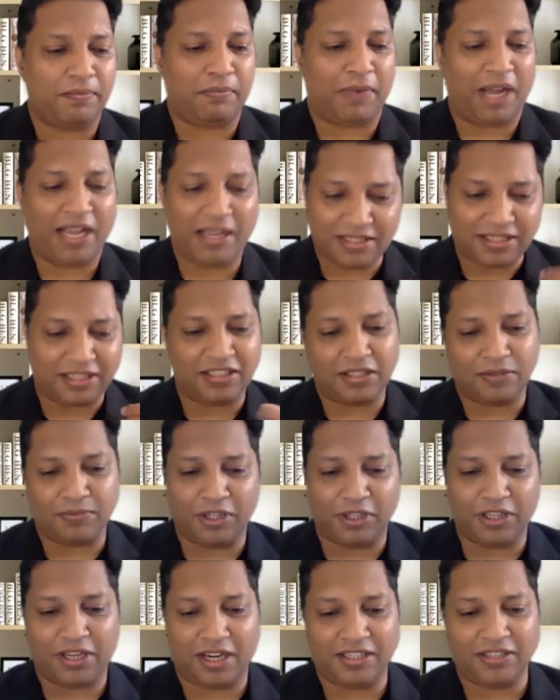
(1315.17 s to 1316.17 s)
My success
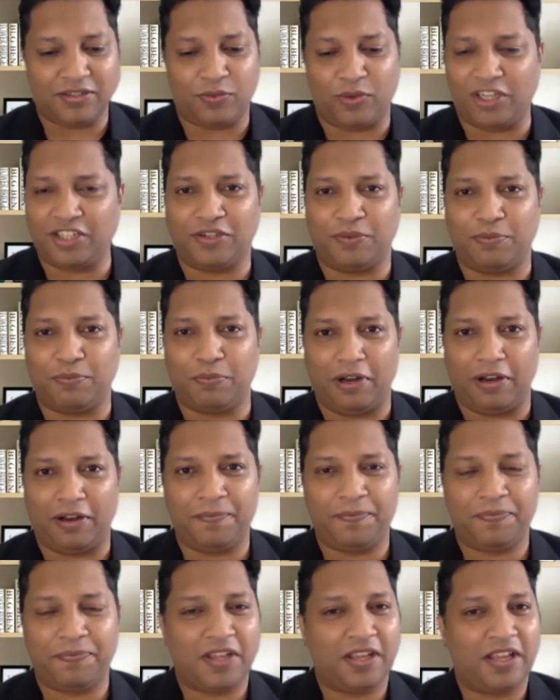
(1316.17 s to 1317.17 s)
mantra is very simple.
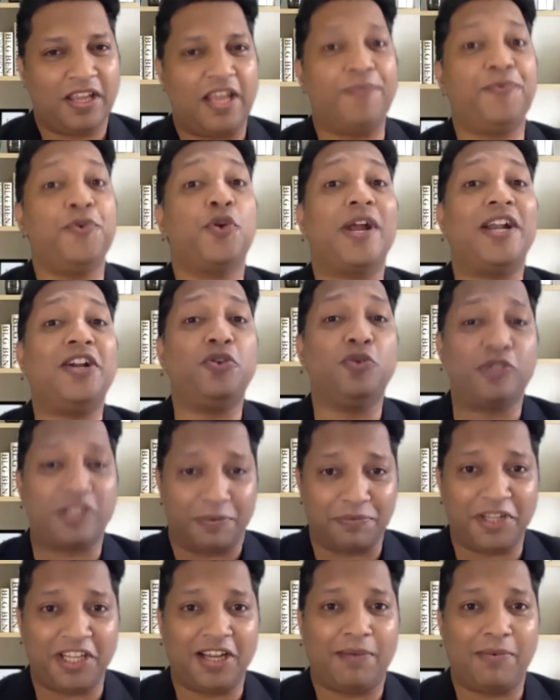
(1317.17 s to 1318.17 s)
If you can do
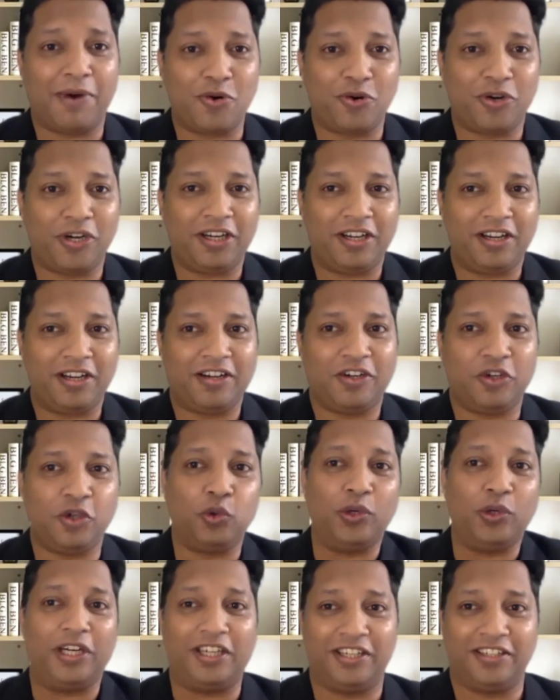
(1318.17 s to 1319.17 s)
something about it,
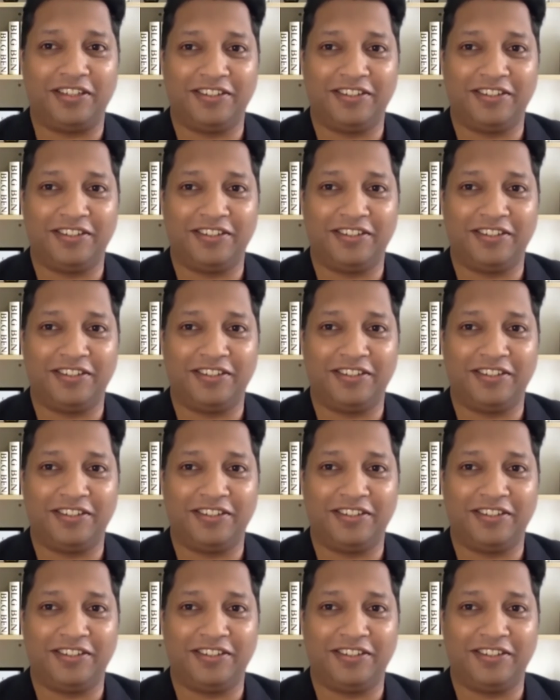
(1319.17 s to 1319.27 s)
do it.